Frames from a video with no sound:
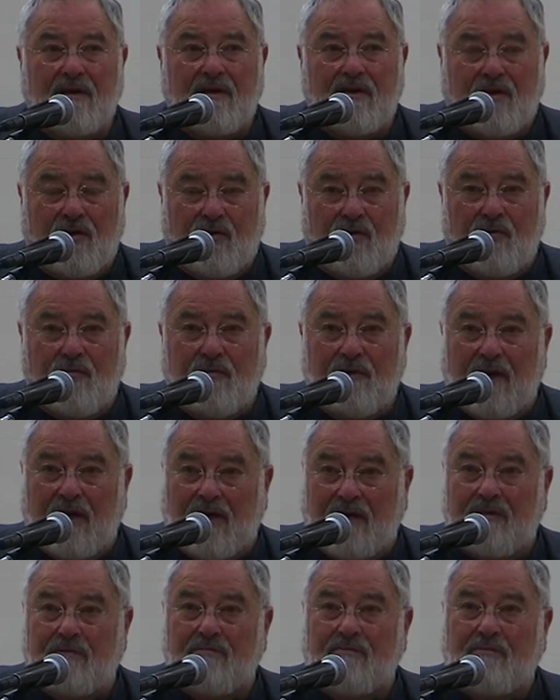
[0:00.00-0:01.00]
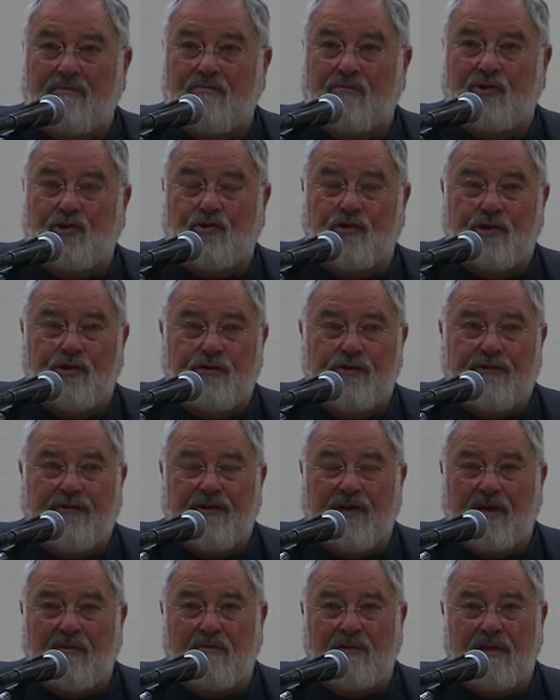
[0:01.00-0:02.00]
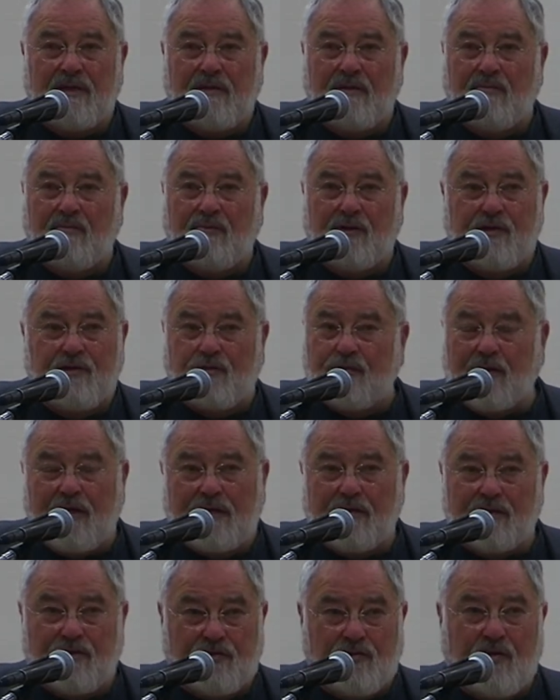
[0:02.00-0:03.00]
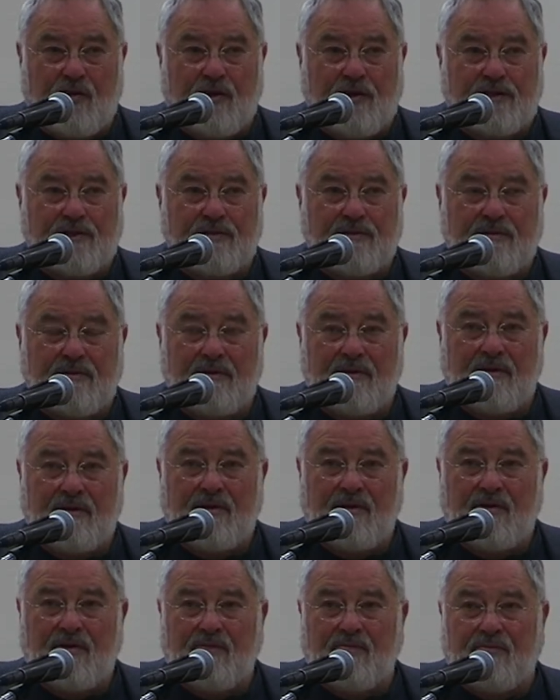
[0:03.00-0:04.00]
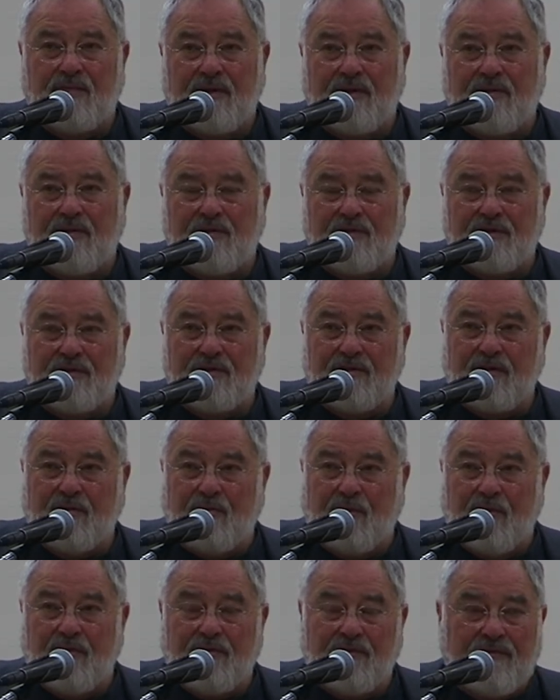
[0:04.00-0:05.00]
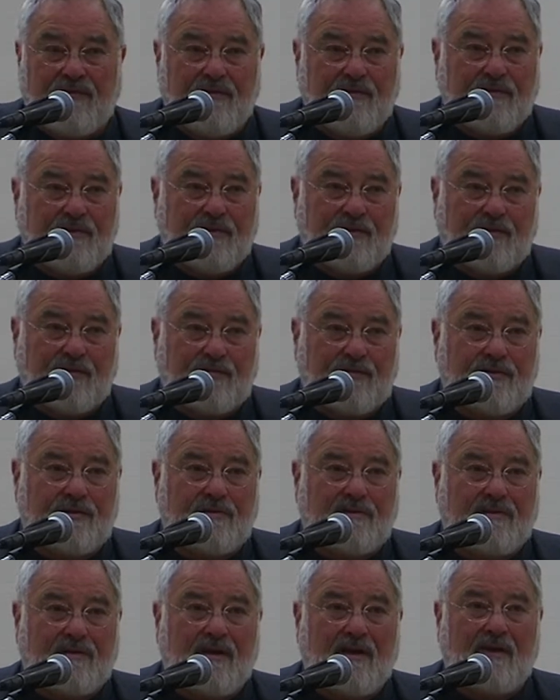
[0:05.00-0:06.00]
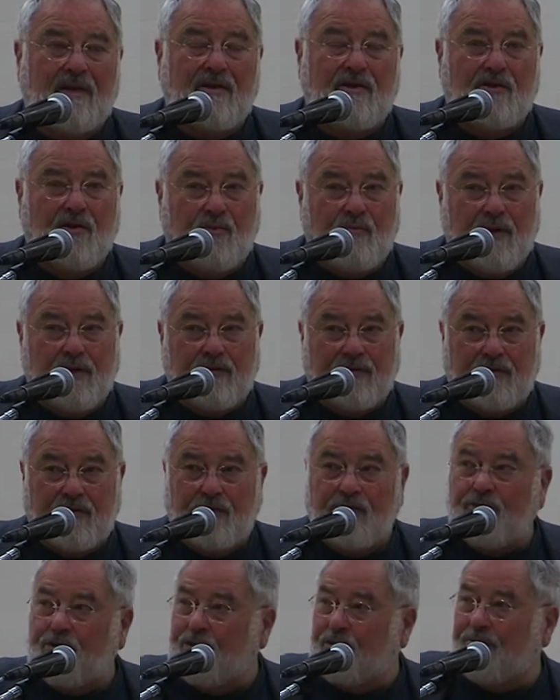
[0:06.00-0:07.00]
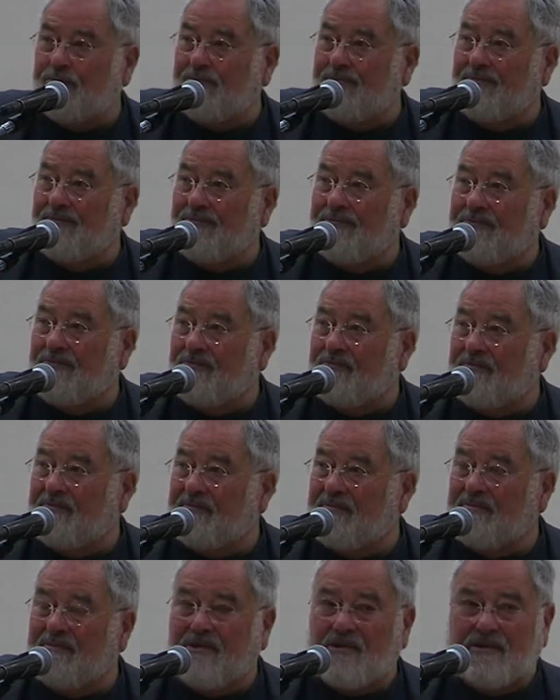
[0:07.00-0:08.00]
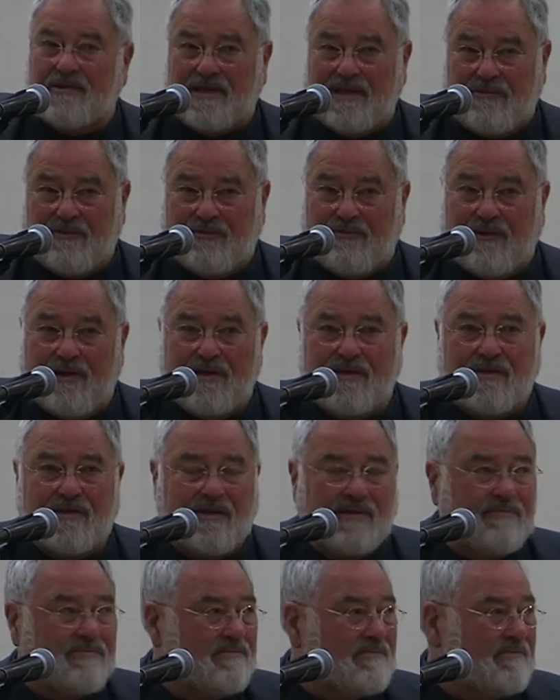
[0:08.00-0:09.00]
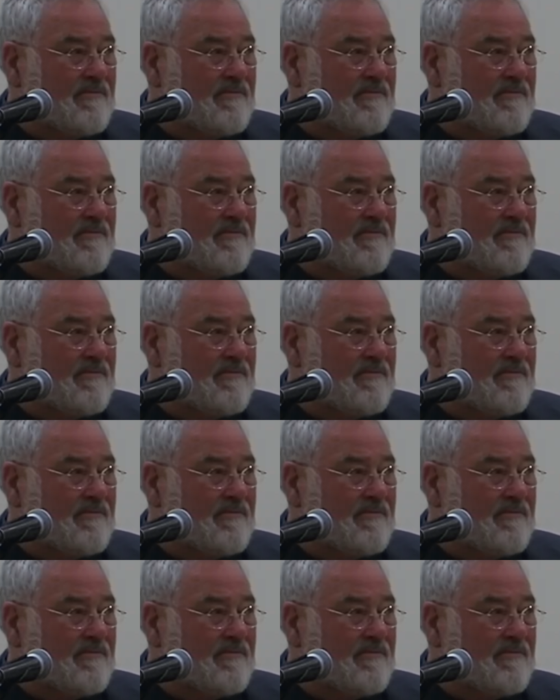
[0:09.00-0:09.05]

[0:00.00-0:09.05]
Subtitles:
Go and join your family, but you're not in charge, because the mother of those children know better than you do, because they've been raising them.